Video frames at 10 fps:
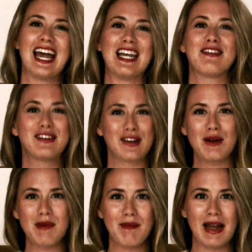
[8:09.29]
And if you're not
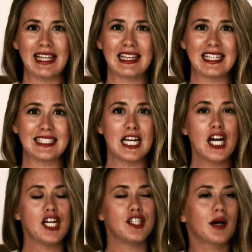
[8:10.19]
on my mailing list,
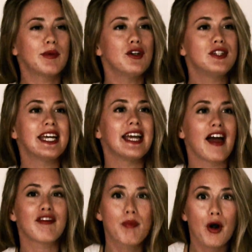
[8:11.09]

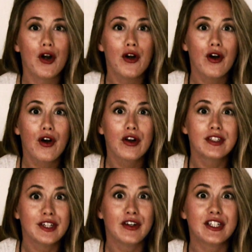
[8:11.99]
WTF bro,
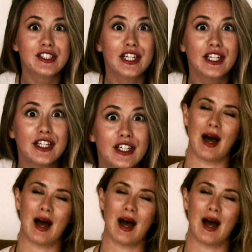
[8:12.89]
seriously.